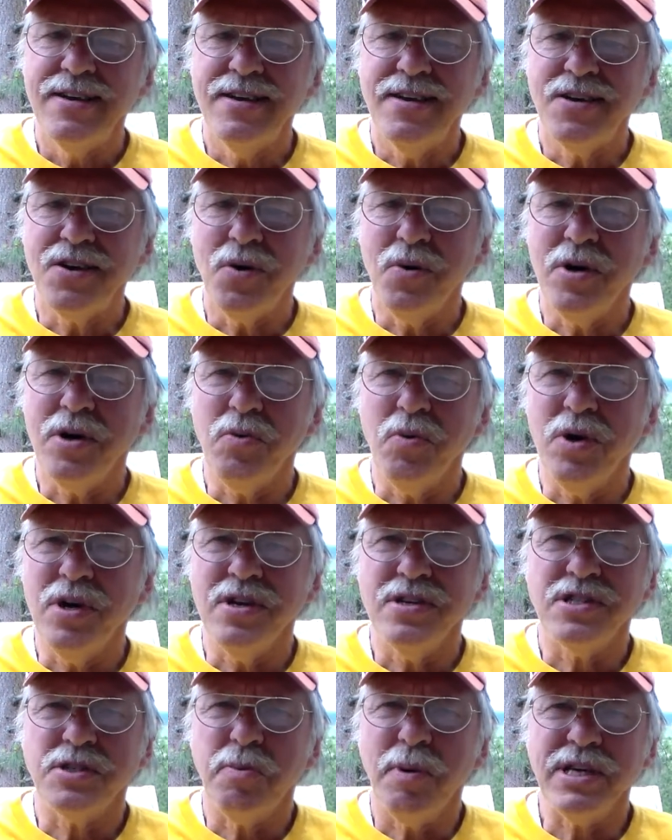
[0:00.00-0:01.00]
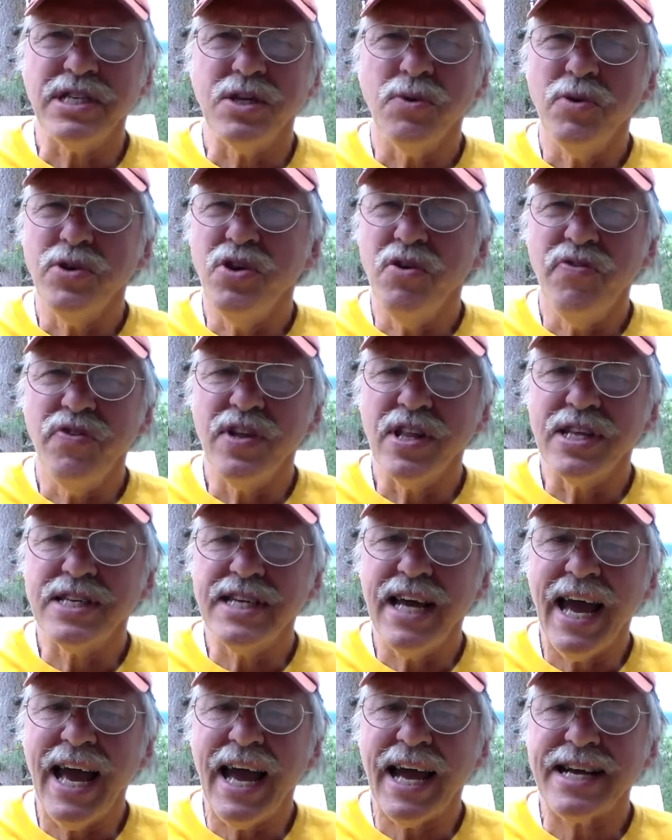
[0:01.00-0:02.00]
You know, especially when you feel
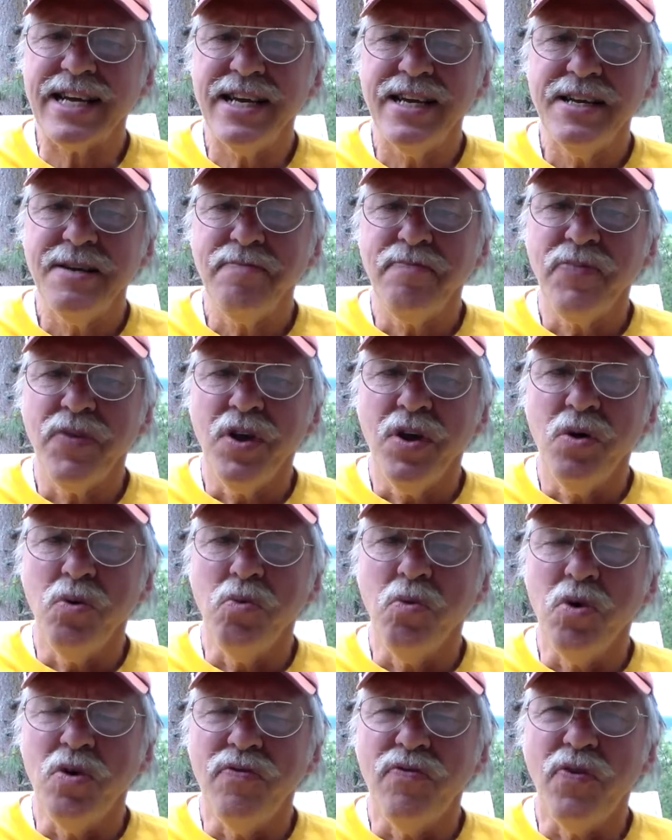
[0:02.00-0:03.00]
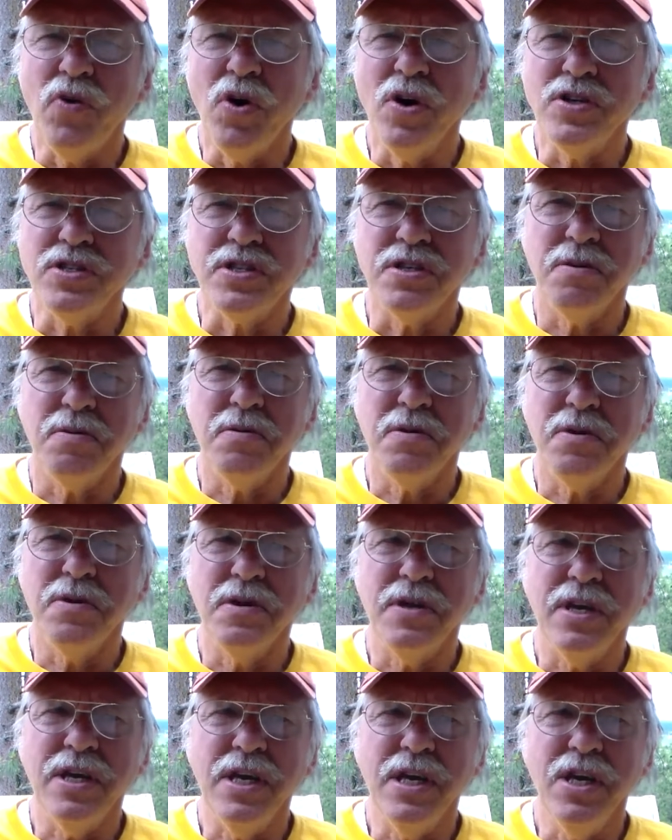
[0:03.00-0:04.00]
attacked. Well, first,
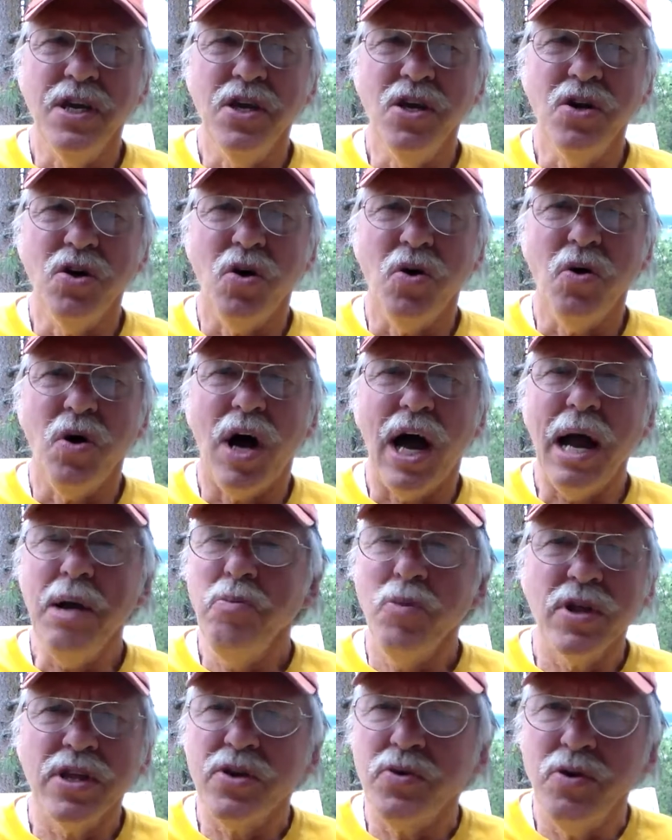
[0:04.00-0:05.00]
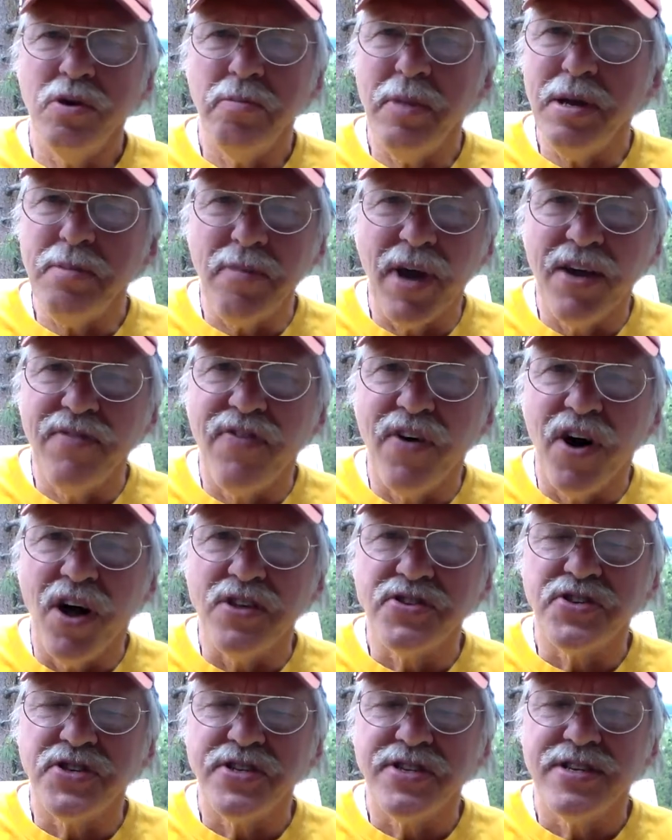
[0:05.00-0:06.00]
you know, I'm willing to admit my
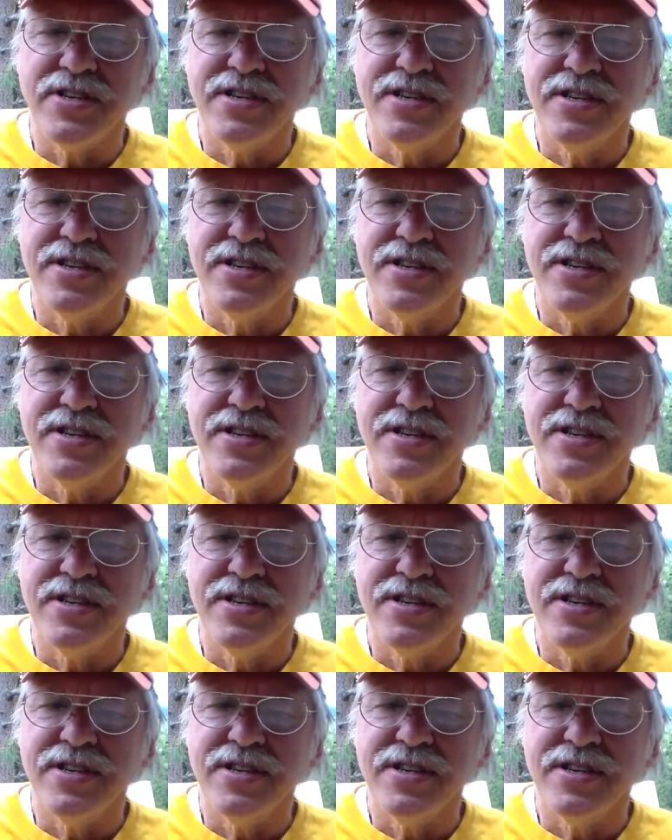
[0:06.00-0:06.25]
faults.